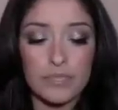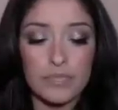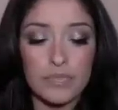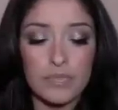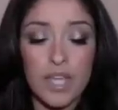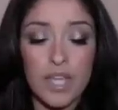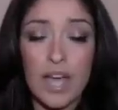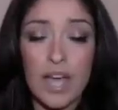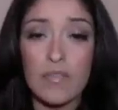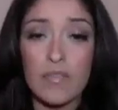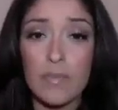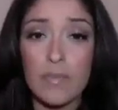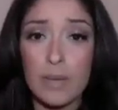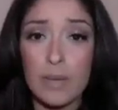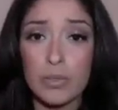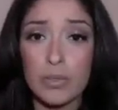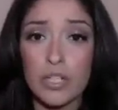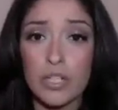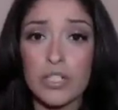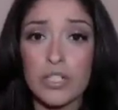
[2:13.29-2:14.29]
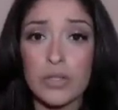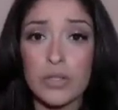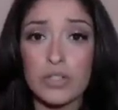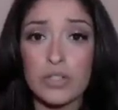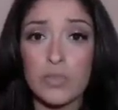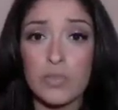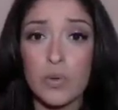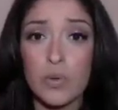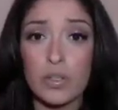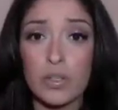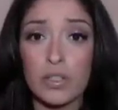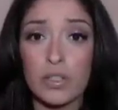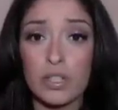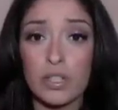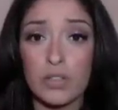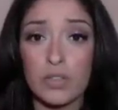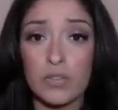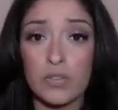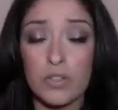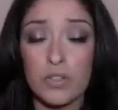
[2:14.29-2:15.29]
they have memory, so it's important that
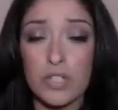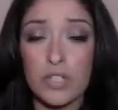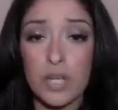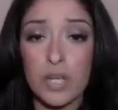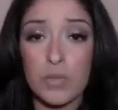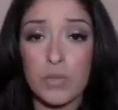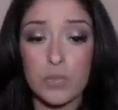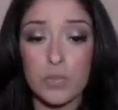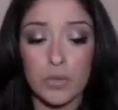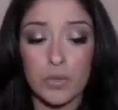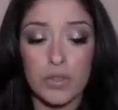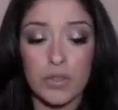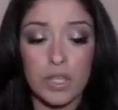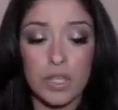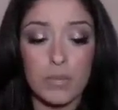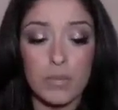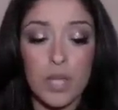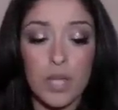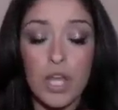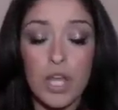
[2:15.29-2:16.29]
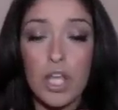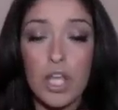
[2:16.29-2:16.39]
the first time you burn them,